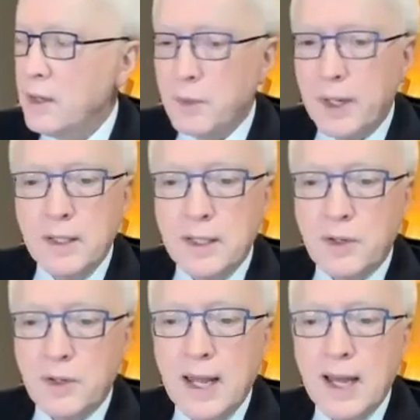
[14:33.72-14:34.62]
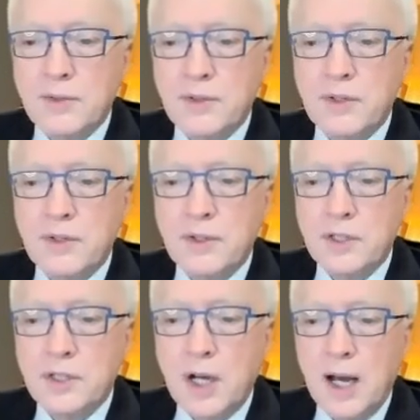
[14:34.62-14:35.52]
when I did her last
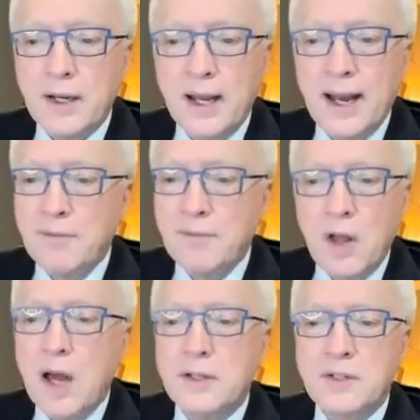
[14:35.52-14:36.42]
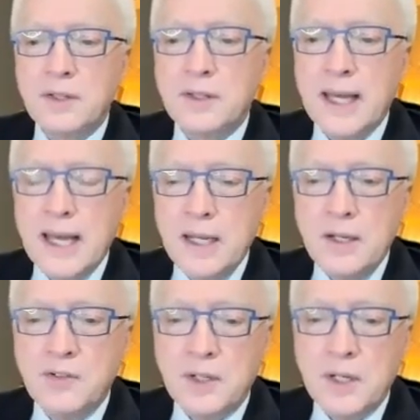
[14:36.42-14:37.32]
shot. And I have lots in the
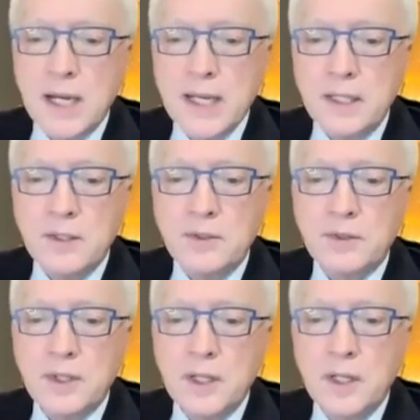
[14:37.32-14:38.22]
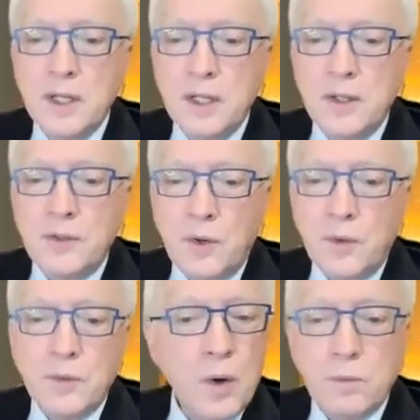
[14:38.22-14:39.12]
80s and 90s.
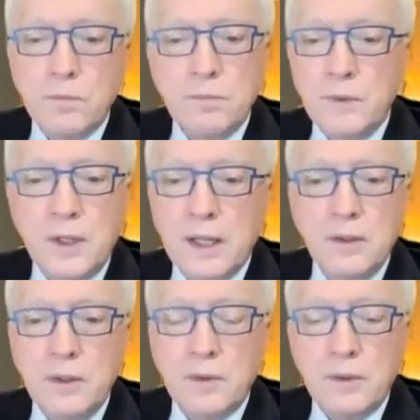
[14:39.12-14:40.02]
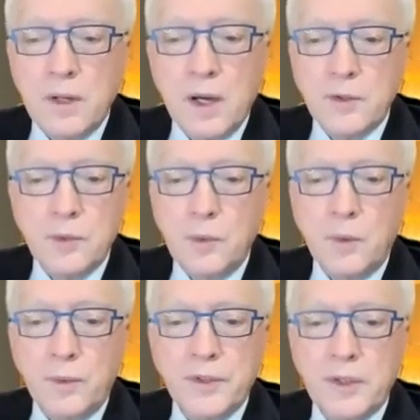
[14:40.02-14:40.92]
So no, you're not too
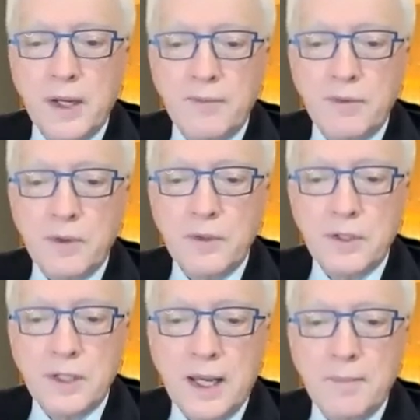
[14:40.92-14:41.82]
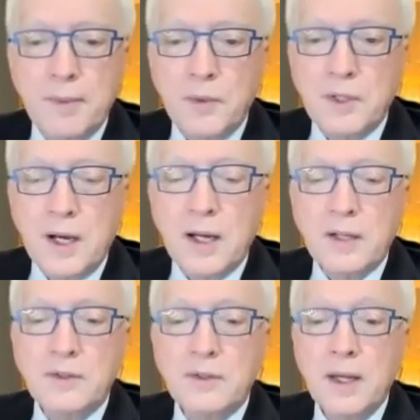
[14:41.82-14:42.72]
old ever to get
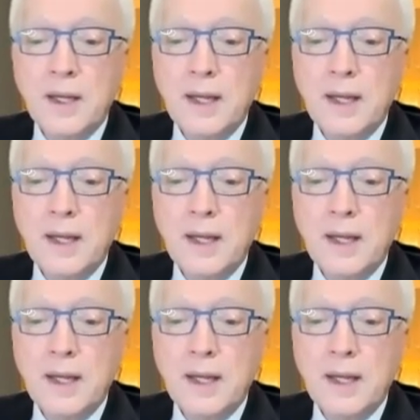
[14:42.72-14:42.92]
Botox.